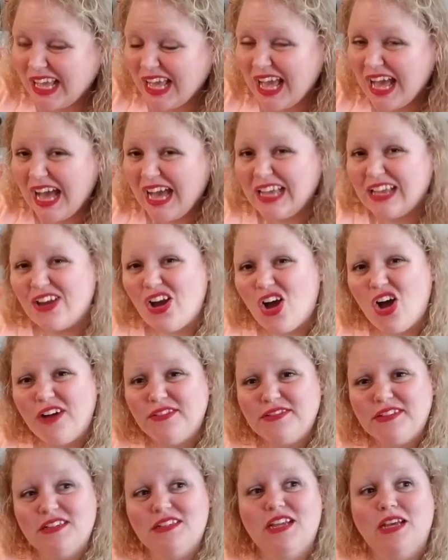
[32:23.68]
I
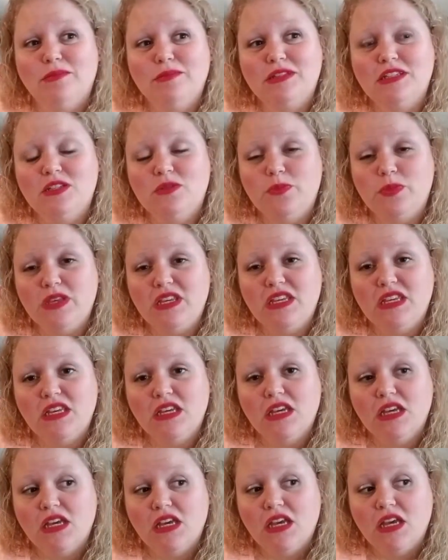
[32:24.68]
oftentimes speak
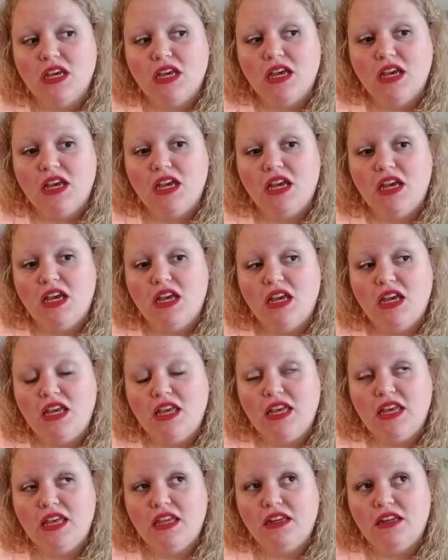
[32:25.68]

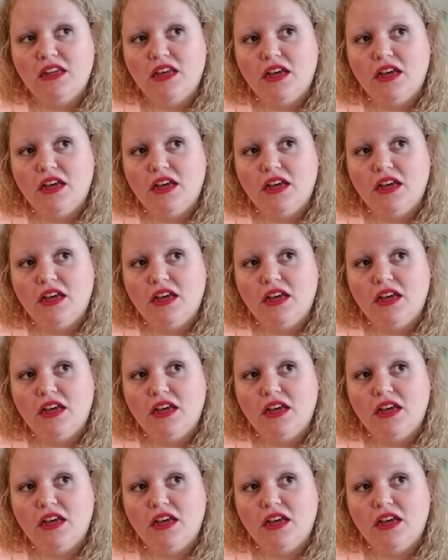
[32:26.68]
in